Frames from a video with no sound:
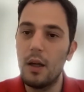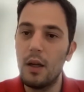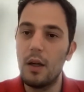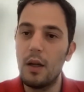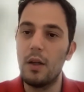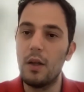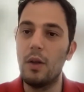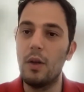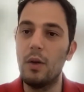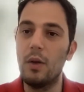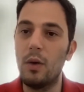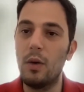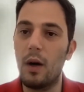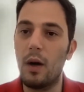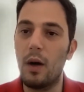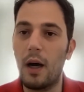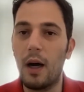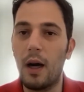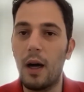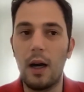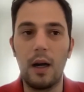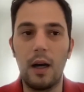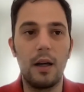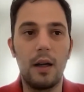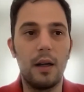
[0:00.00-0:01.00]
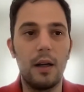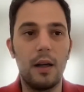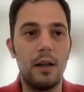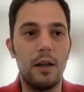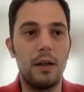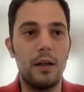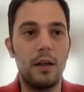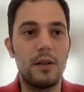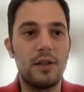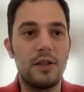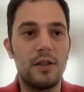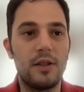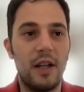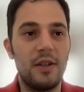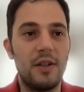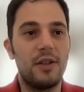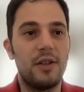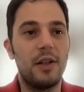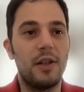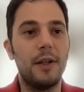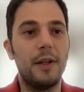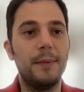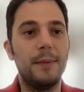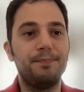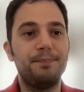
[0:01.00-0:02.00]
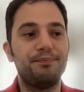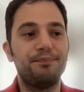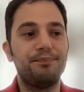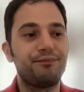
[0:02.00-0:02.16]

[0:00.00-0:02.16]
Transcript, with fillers: you are uh, essentially